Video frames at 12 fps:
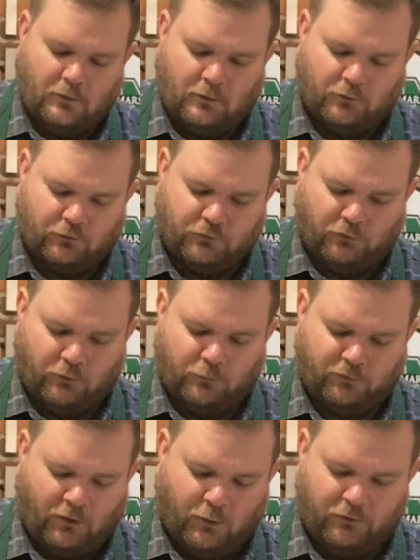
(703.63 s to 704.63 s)
soup. So
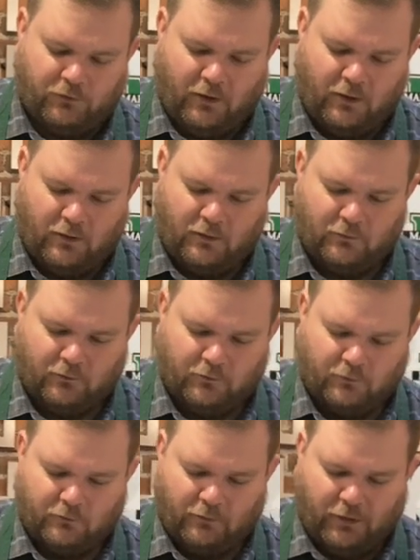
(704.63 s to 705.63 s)
I always add a
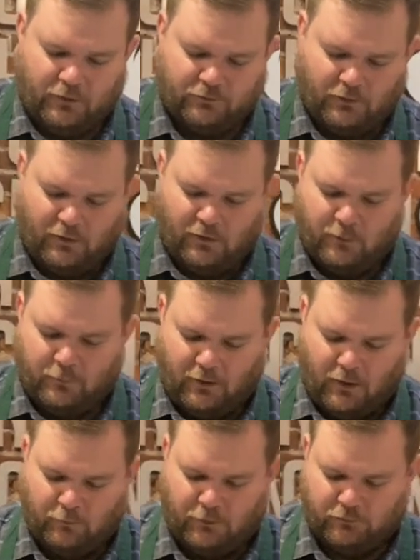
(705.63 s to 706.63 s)
little at a time, kind
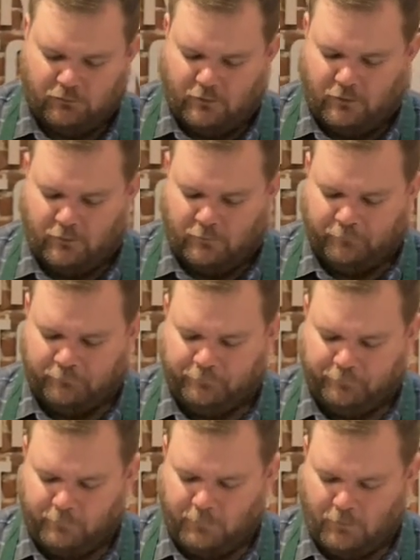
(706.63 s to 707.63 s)
of mix it in,
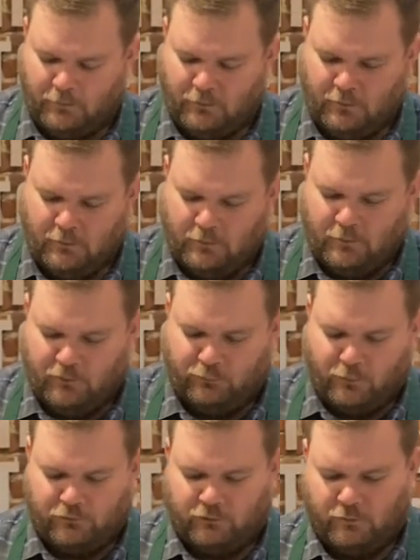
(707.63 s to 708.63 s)

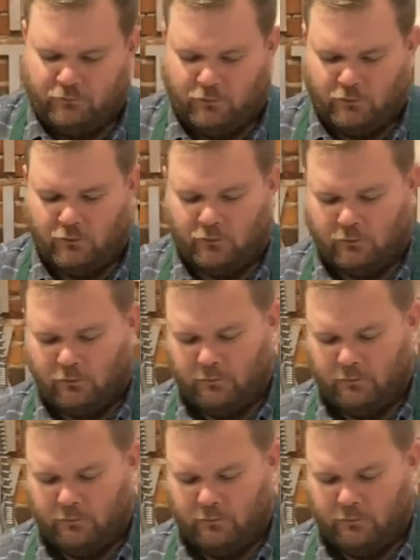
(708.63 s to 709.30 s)
especially if your